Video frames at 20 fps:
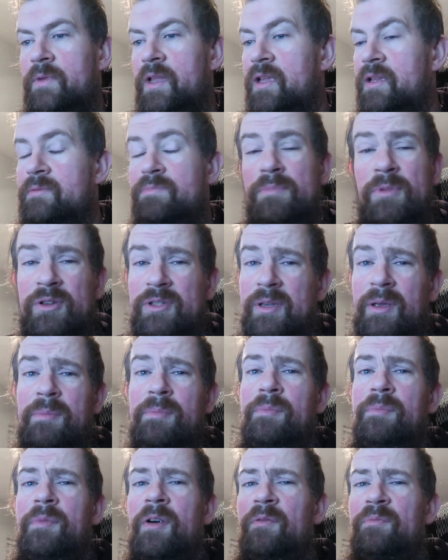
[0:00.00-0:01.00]
It's mostly
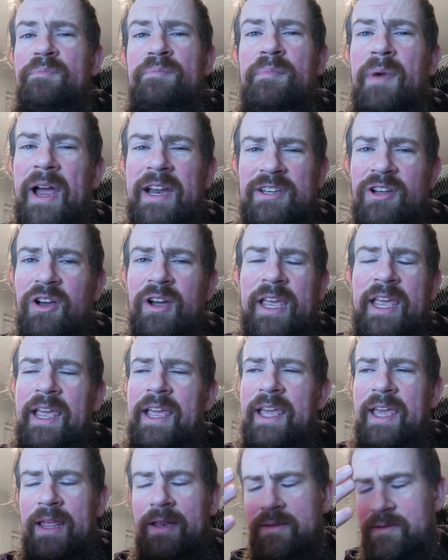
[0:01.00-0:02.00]
my
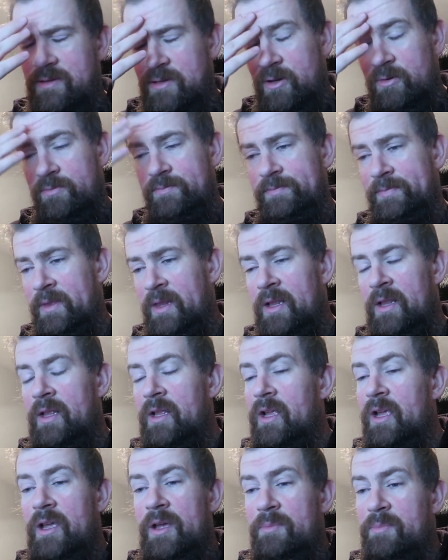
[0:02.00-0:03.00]
talking head, so
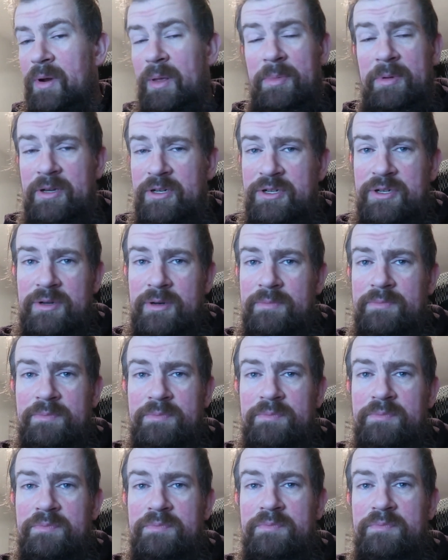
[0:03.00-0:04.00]
probably should
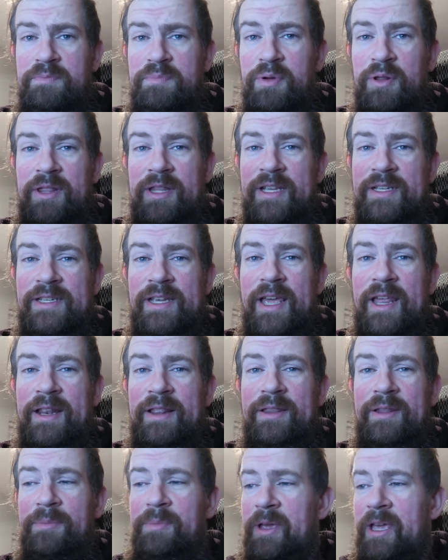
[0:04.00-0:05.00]
put this
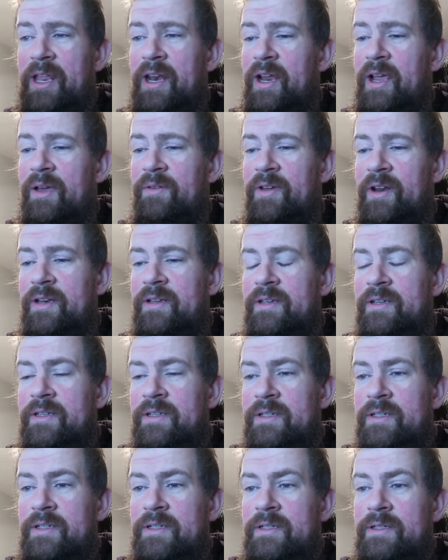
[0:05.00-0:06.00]
at the beginning of it.
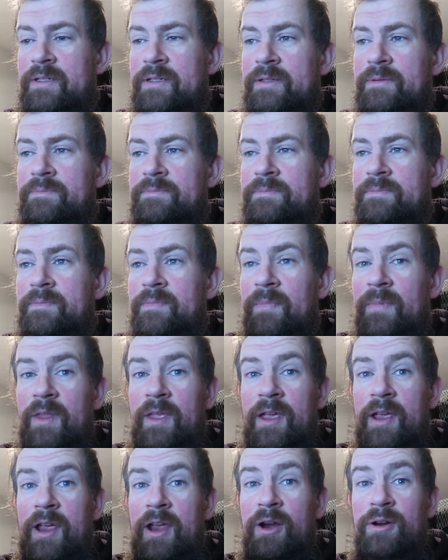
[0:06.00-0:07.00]

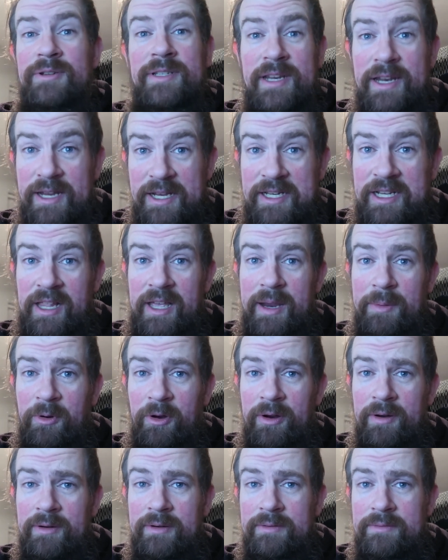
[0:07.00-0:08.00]
Here's a
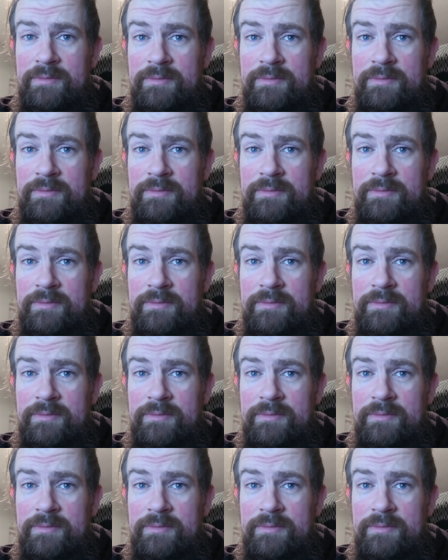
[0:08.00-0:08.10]
disclaimer.